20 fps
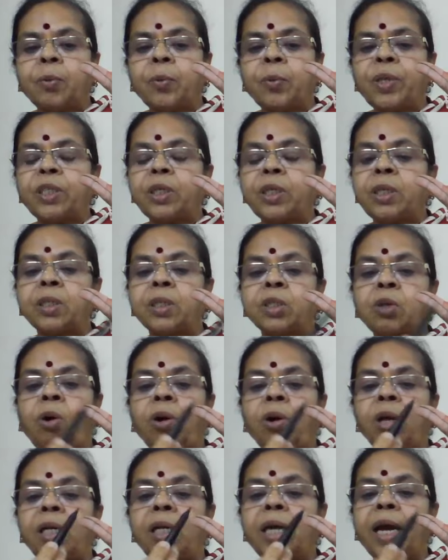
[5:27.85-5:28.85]
which is
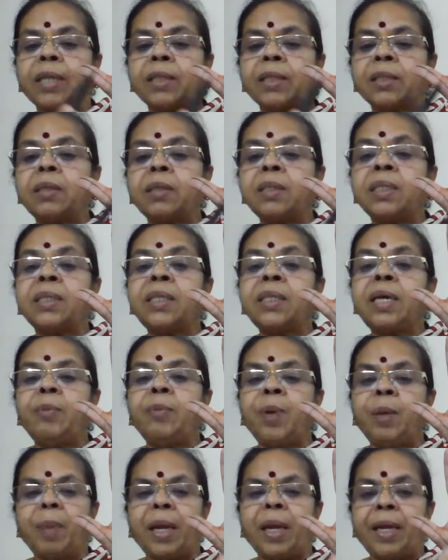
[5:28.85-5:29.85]
called as the
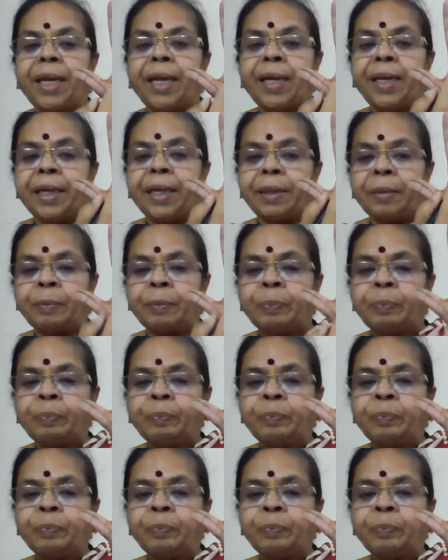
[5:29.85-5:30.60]
CV meridian.